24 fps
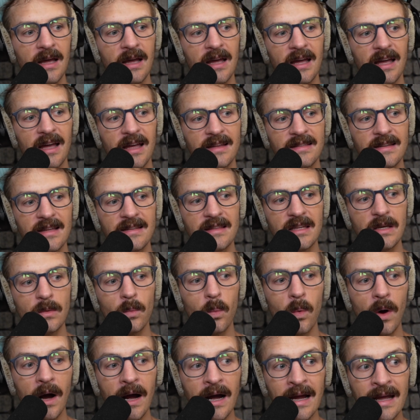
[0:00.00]
And then the
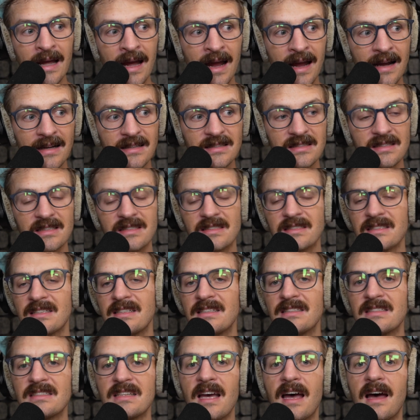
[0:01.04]
y-axis
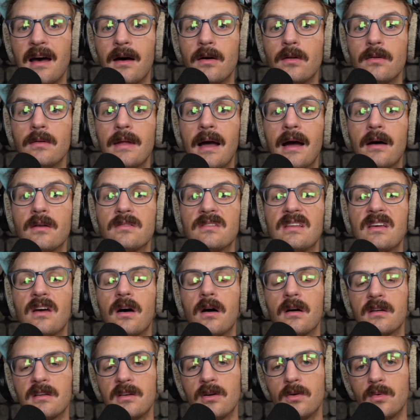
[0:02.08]
is how loud the
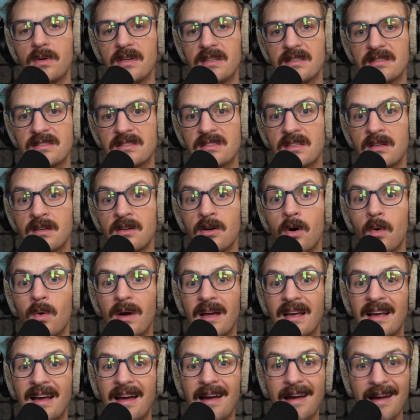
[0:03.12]
audio is
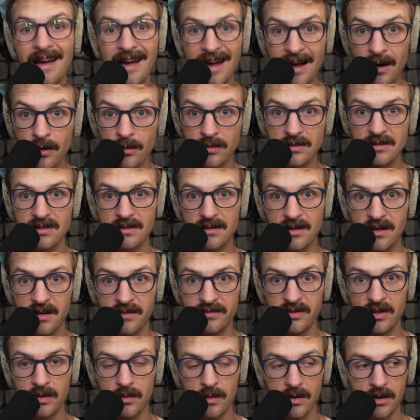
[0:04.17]
going out
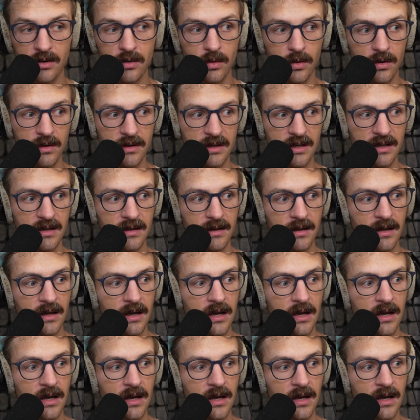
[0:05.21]
of your recording.